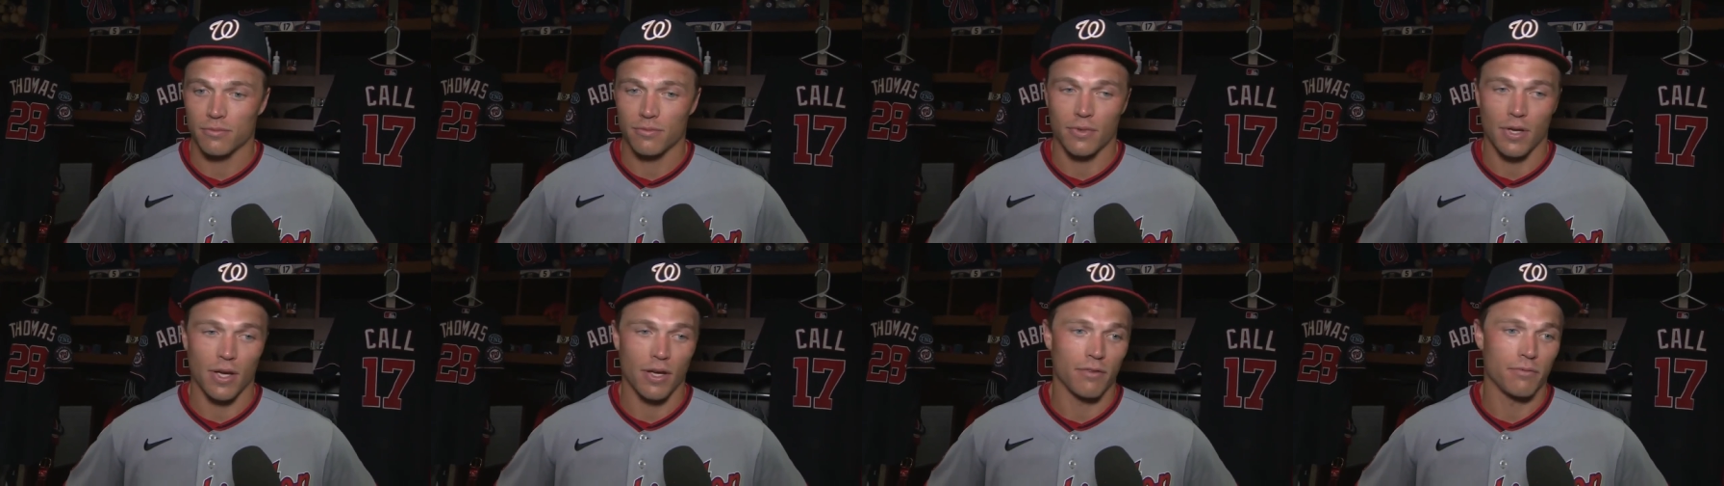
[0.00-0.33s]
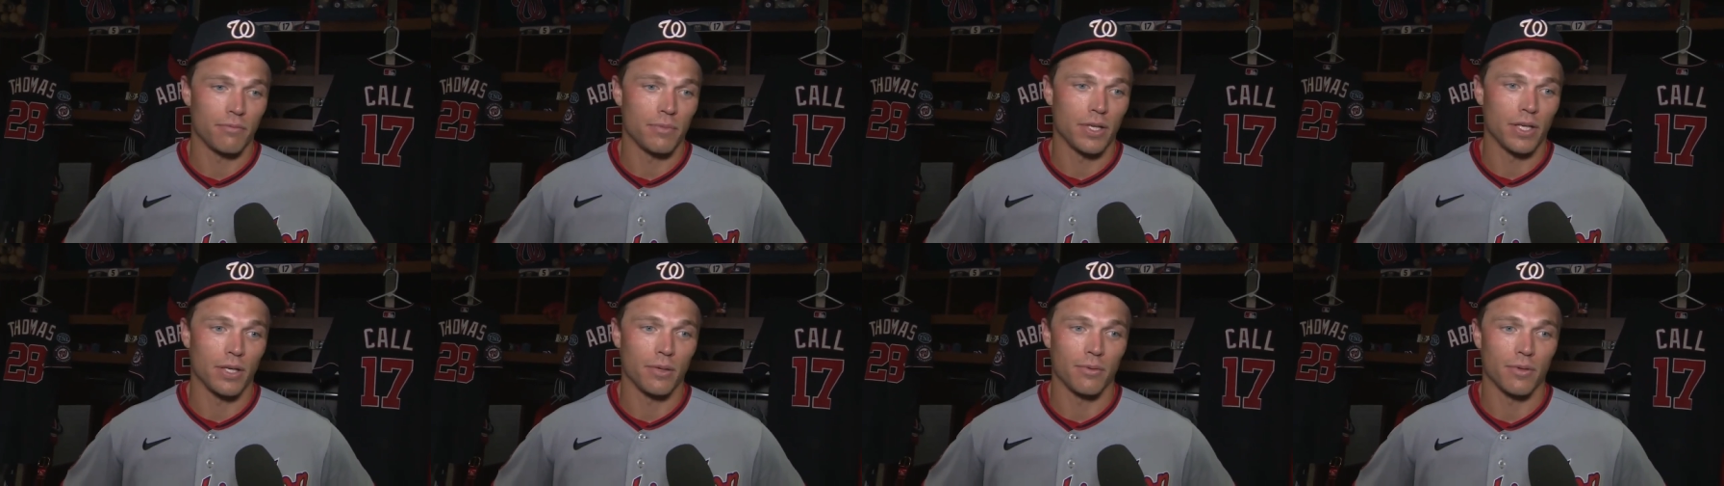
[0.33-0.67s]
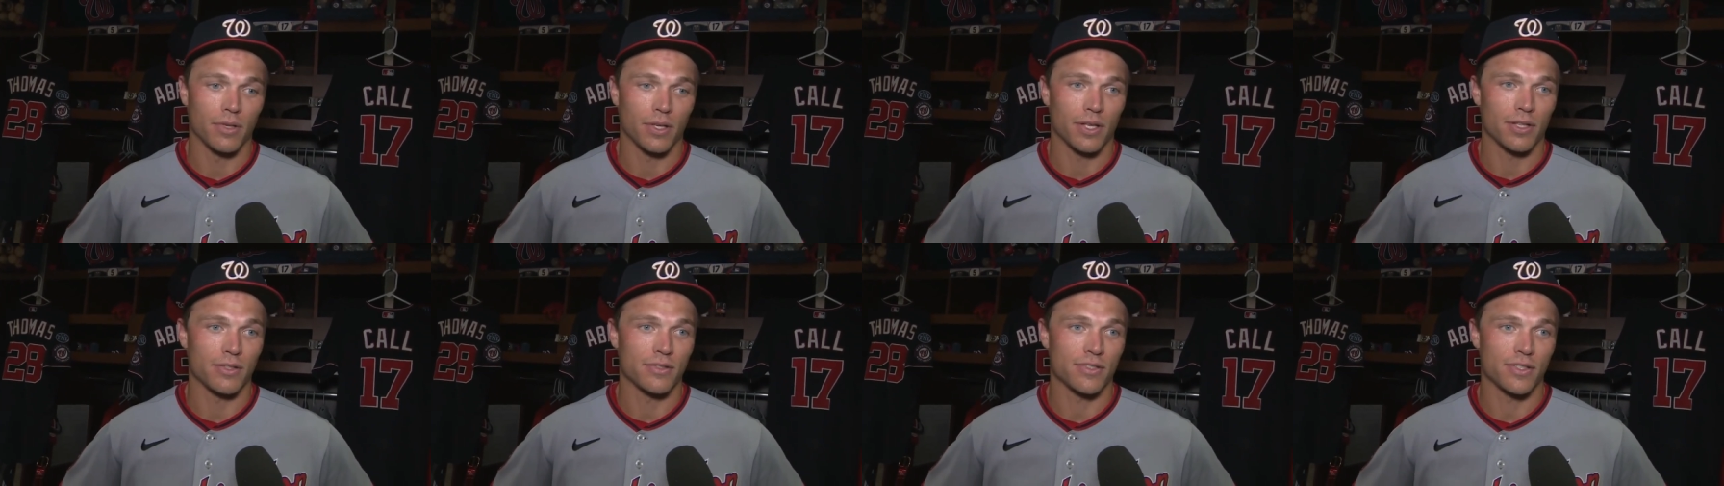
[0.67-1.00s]
I've been able
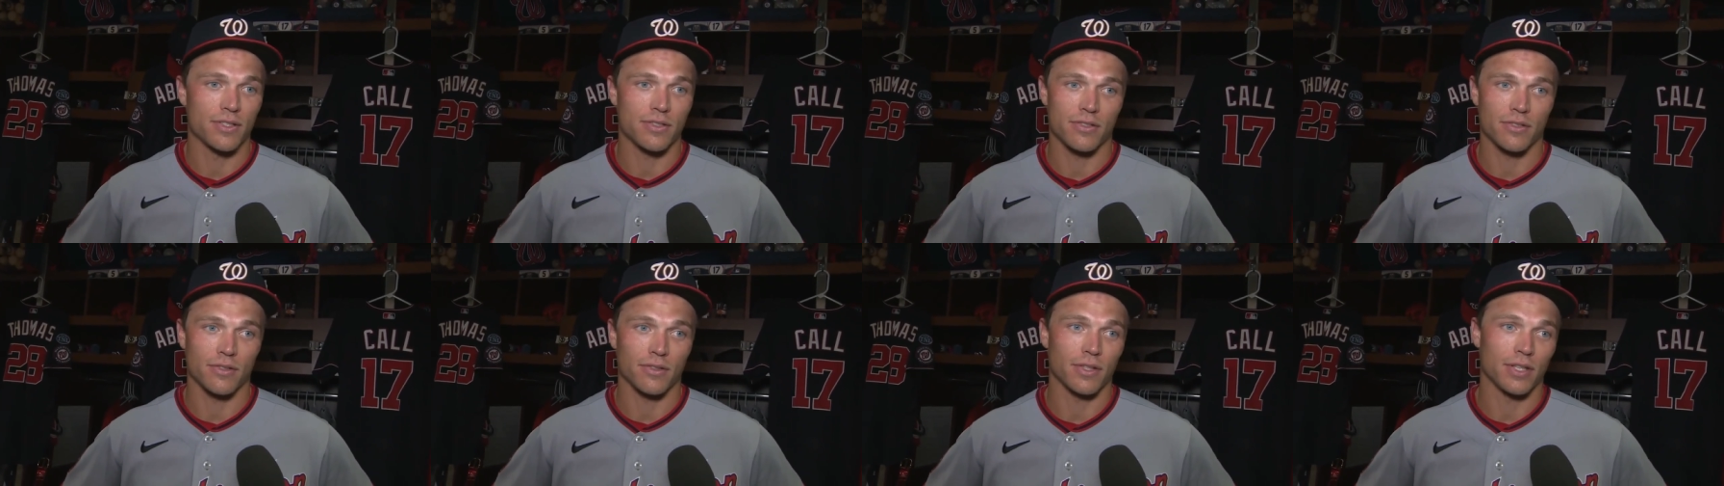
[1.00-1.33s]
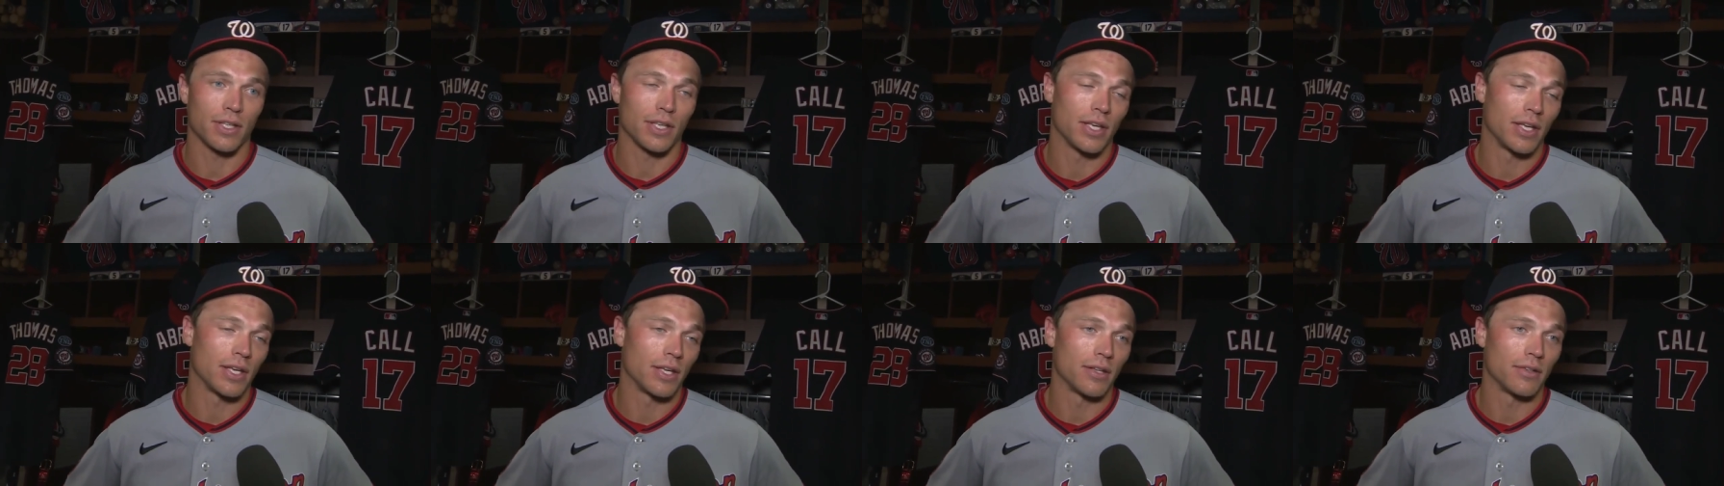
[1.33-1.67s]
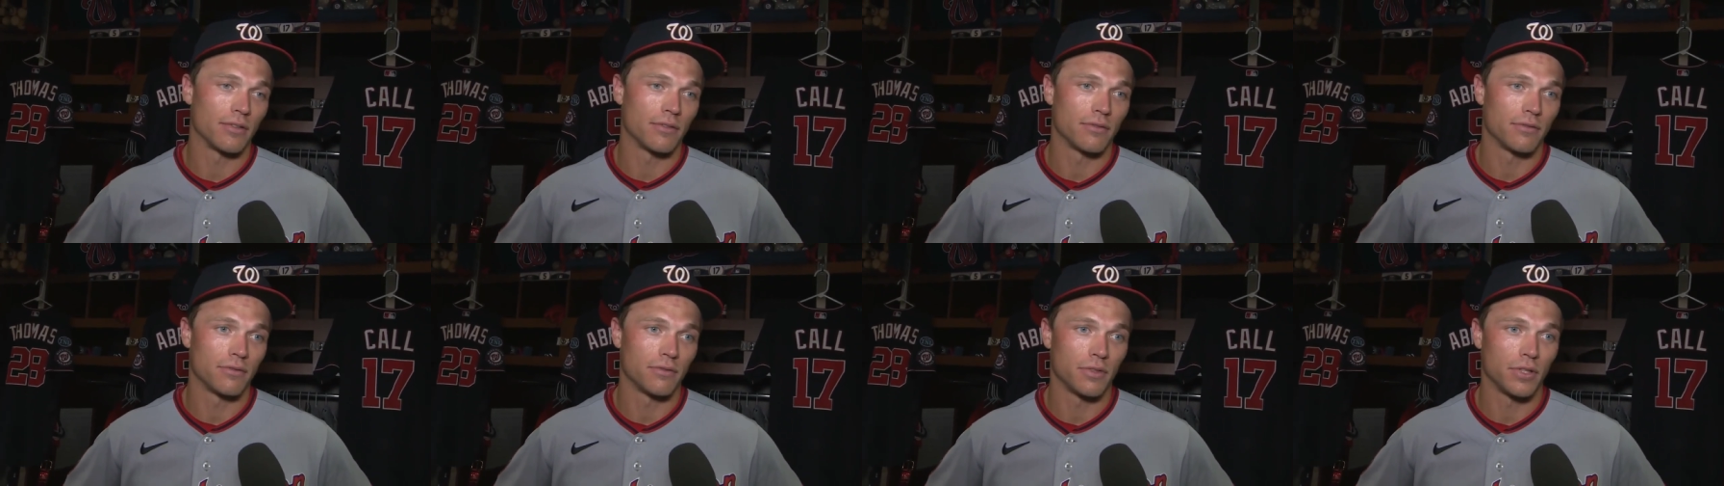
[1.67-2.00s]
to consistently hit
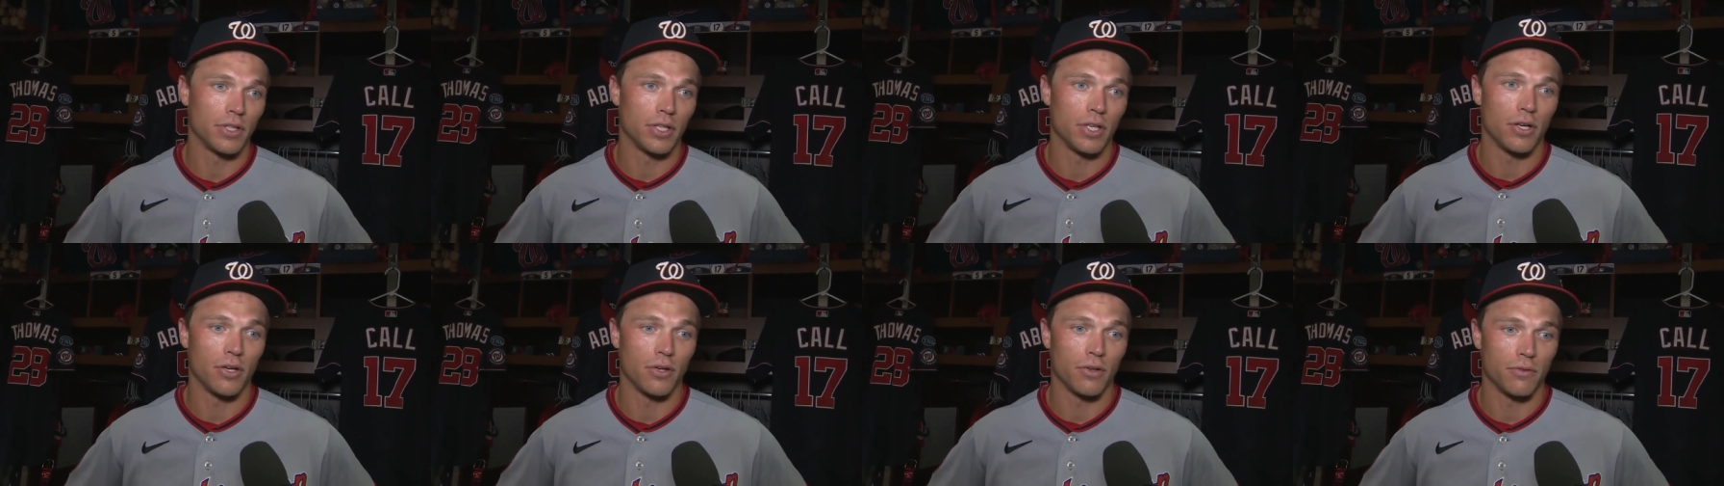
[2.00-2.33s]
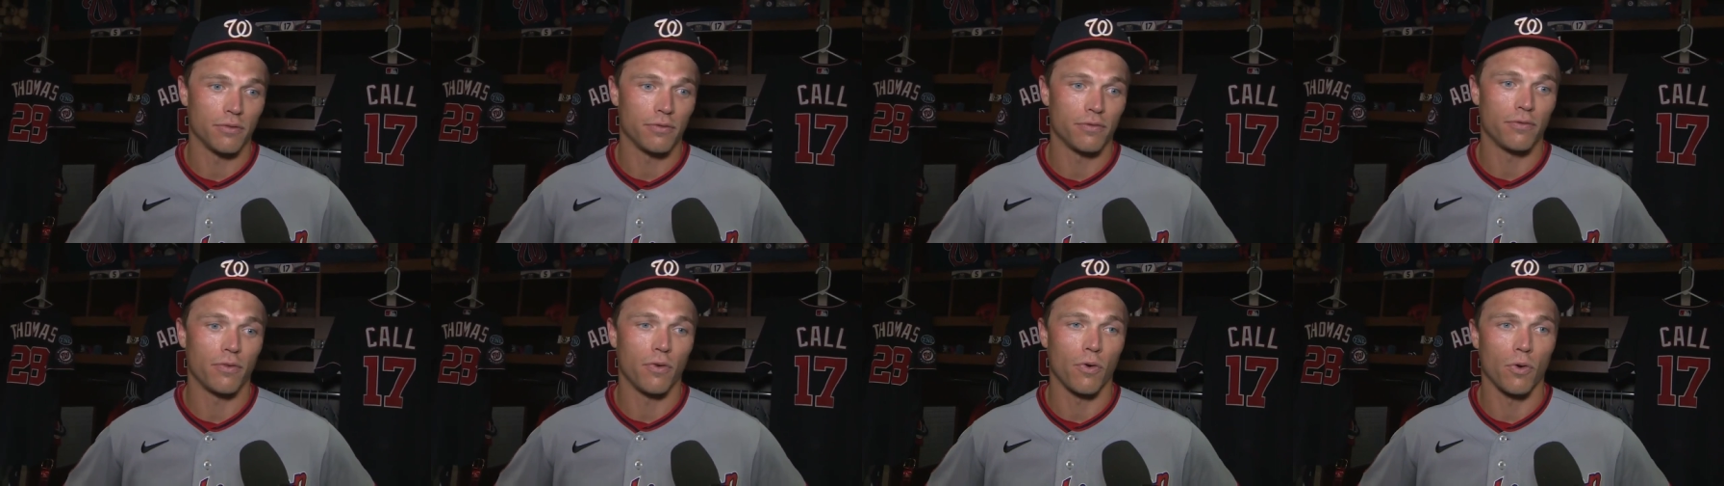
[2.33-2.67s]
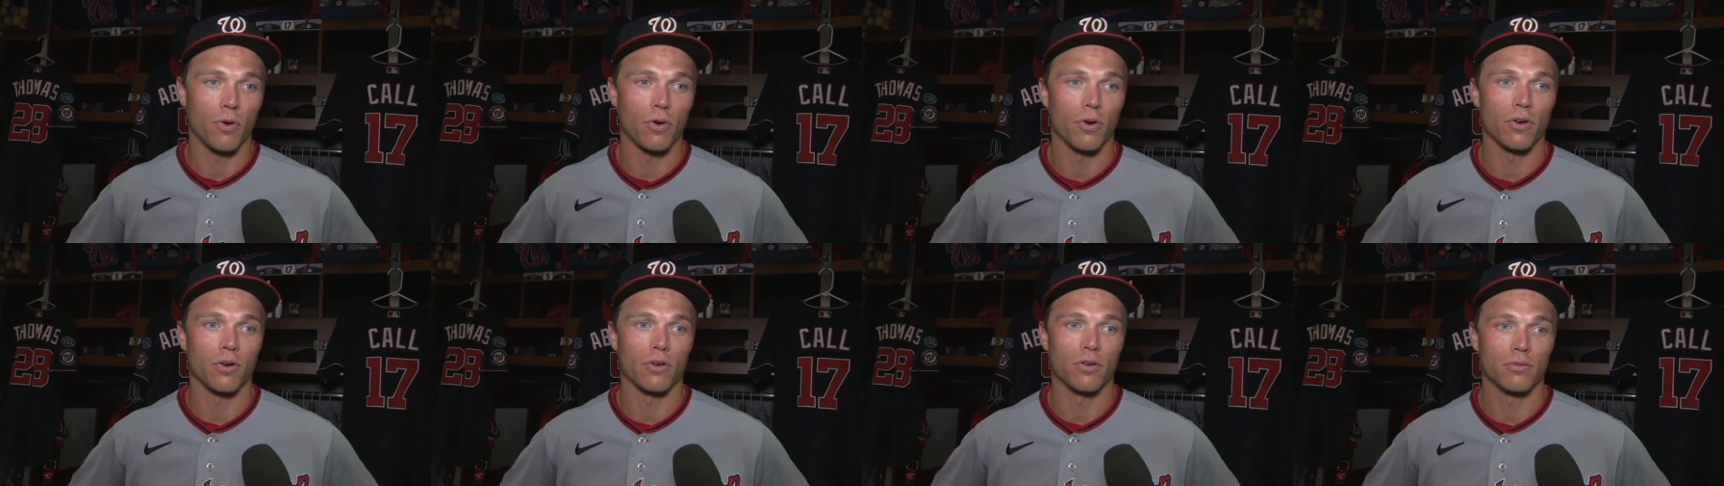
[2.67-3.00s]
you know,
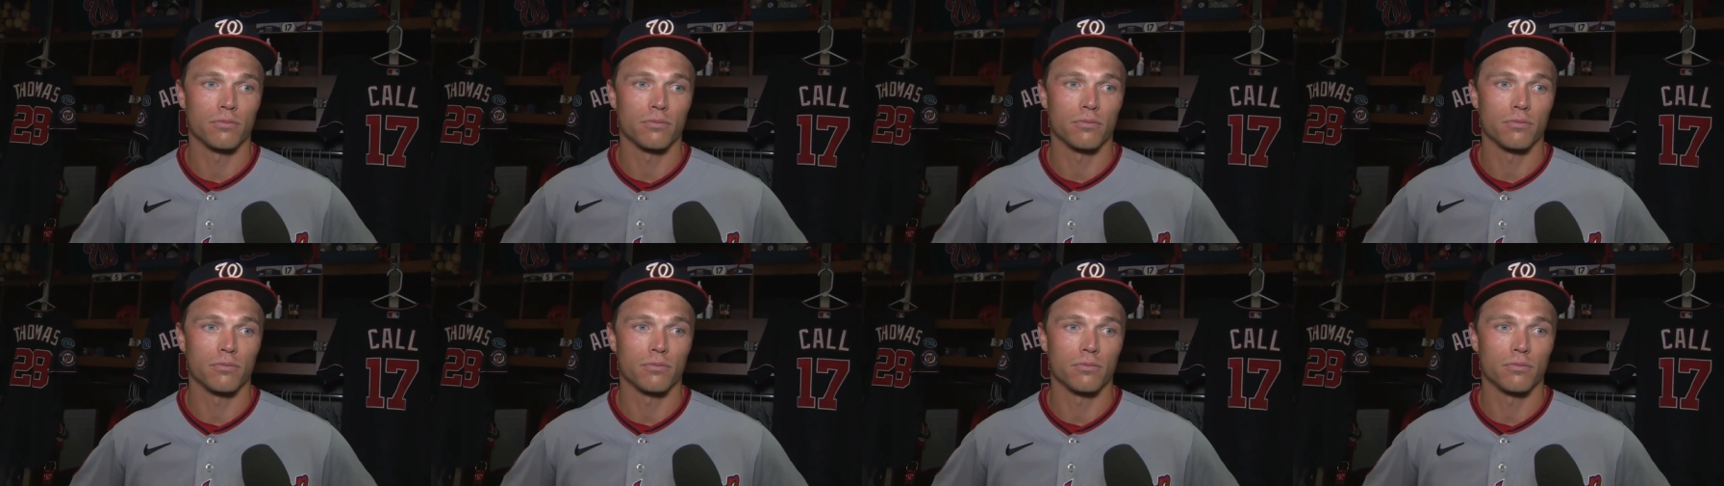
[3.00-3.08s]
for